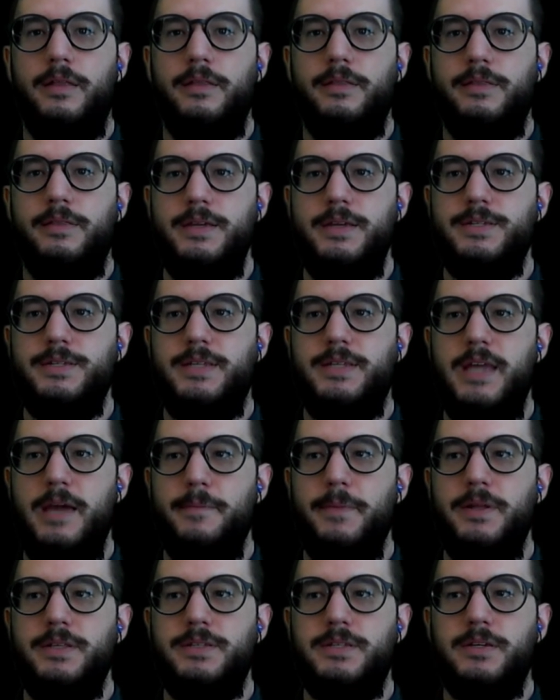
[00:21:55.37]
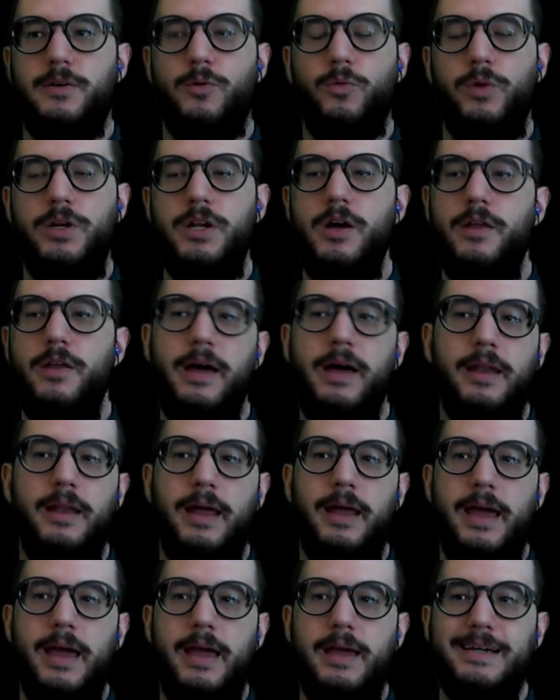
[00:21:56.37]
these statements. We know that,
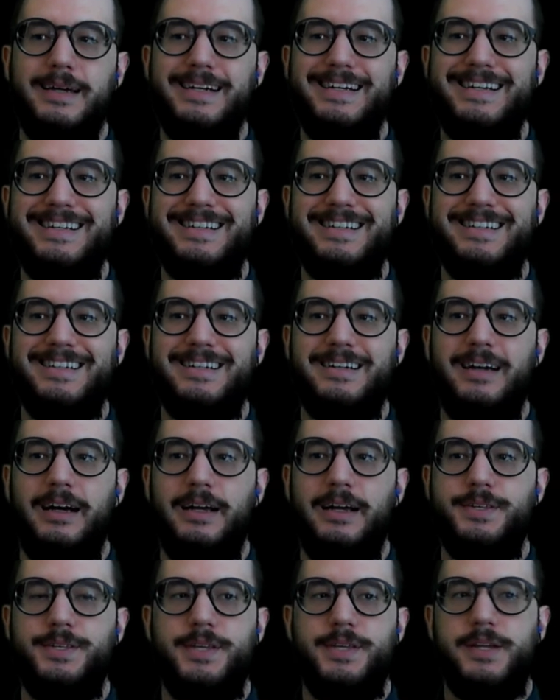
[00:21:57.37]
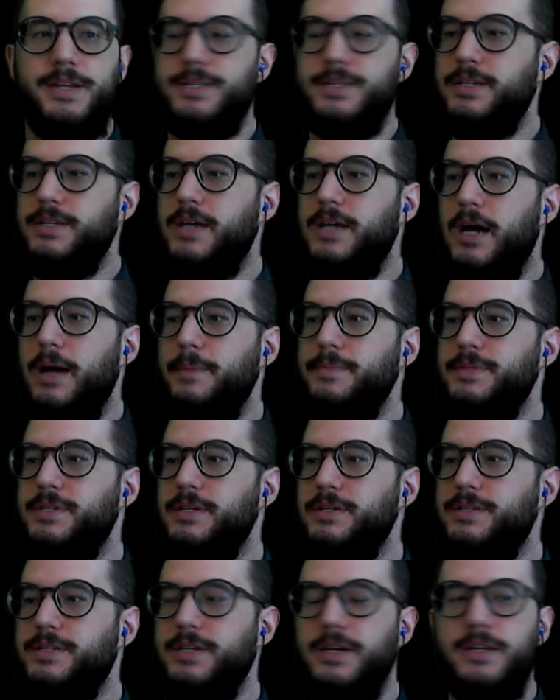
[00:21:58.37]
hey, 6
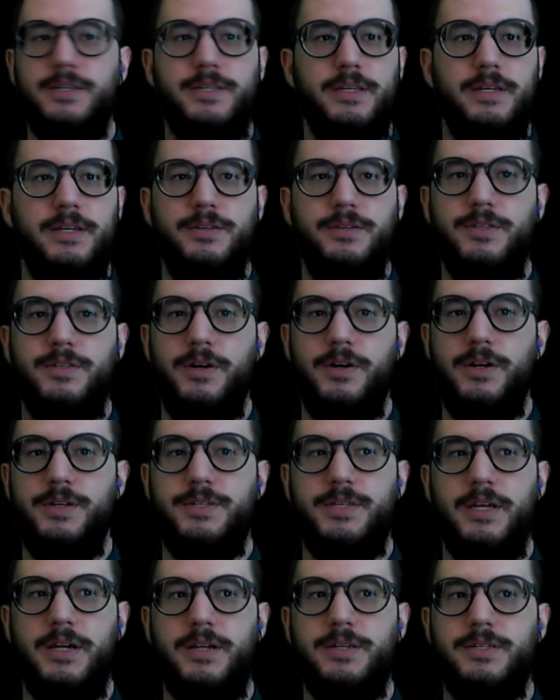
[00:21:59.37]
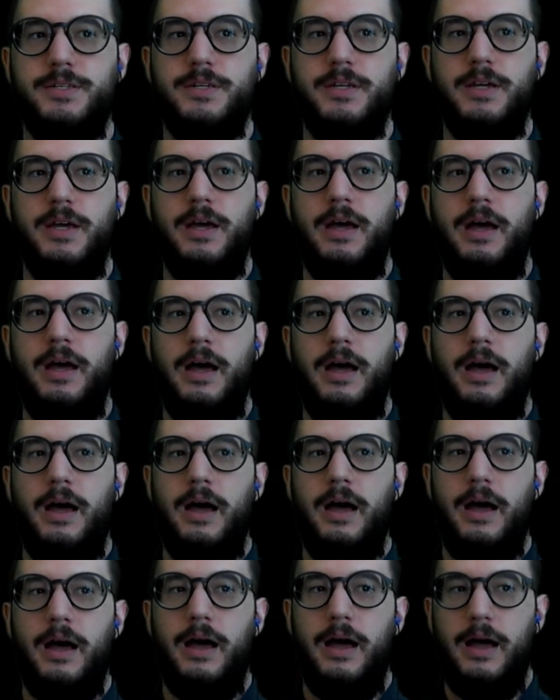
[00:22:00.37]
times 6 is 36.
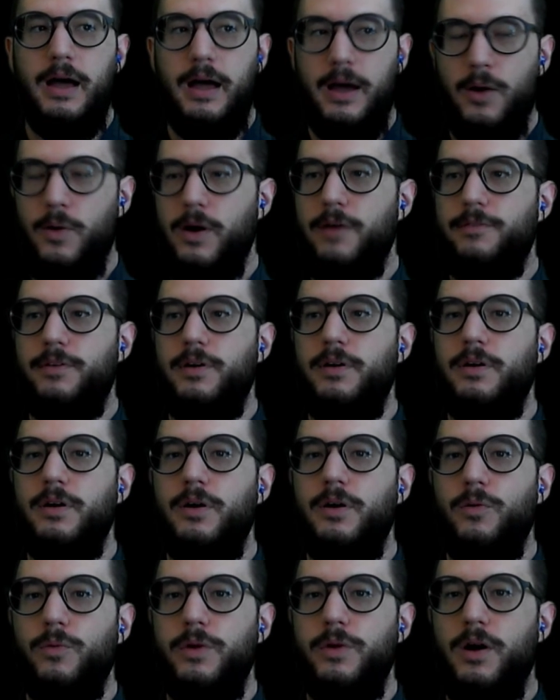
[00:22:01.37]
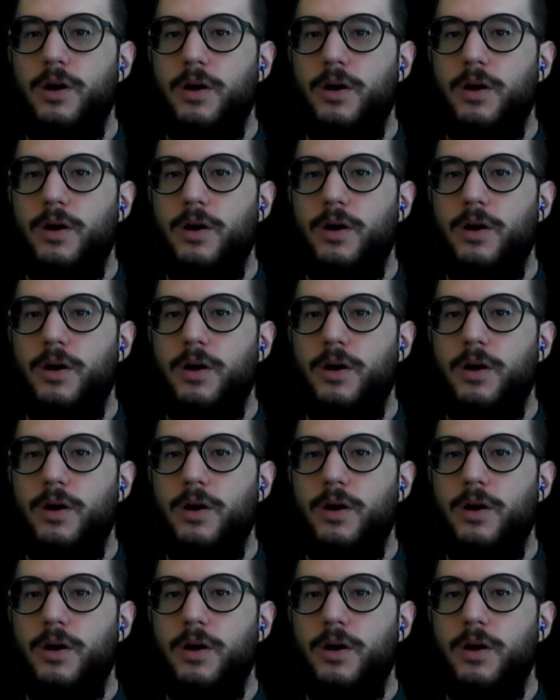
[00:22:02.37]
However, we